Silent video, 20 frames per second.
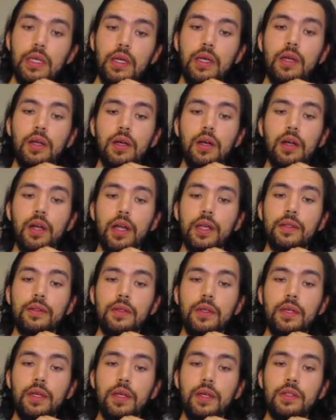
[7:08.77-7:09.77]
All right,
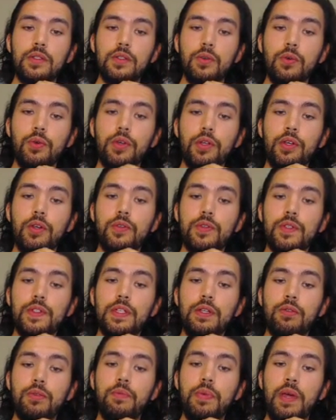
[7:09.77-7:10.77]
so we're gonna go
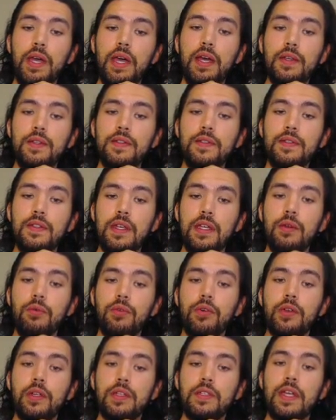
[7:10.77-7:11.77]
Secret Pass, and then
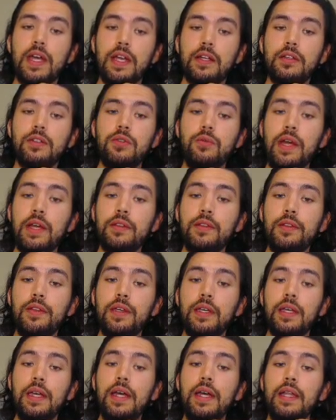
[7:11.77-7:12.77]
we're gonna attack
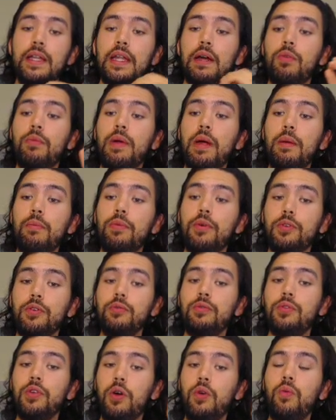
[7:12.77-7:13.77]
directly. Now remember, you
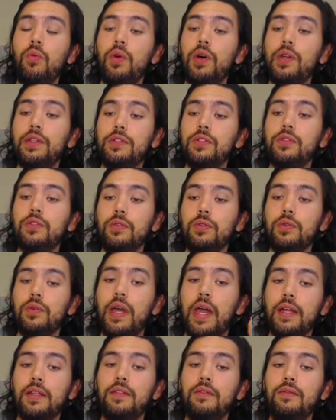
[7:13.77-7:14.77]
don't want to
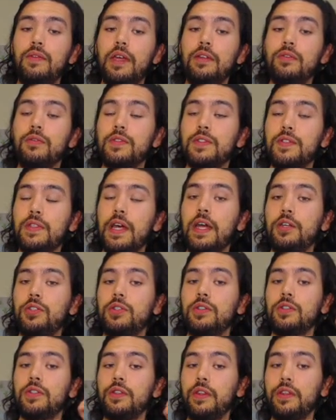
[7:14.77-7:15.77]
activate your slash
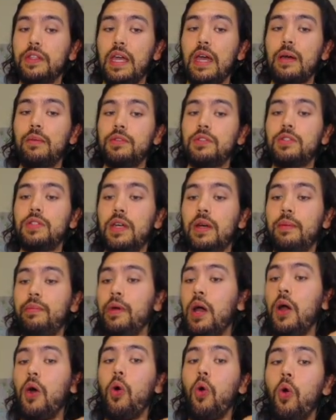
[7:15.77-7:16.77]
until the damage step
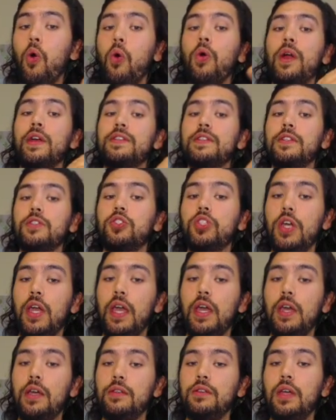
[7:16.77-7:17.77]
or as a
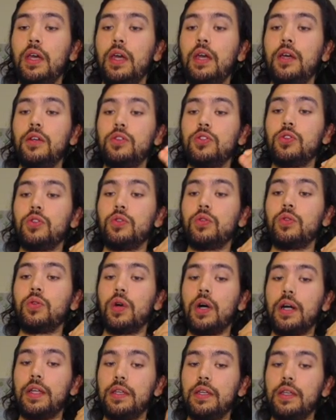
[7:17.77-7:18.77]
chain to
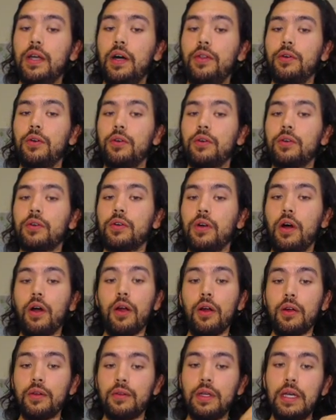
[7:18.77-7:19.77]
another
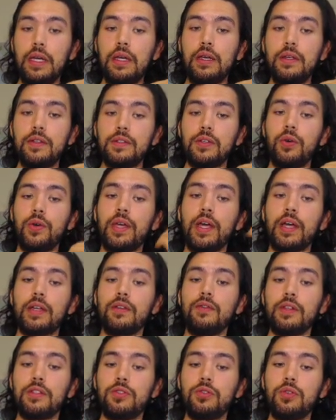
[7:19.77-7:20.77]
card. So he
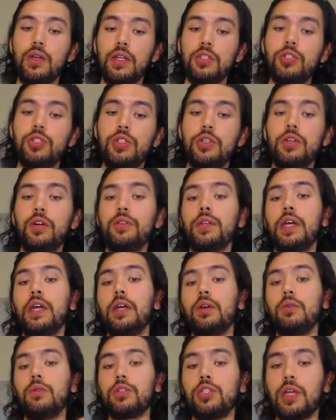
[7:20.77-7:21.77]
activates Draining Shield,
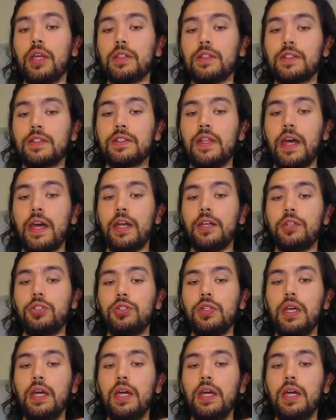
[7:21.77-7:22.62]
we chain slash.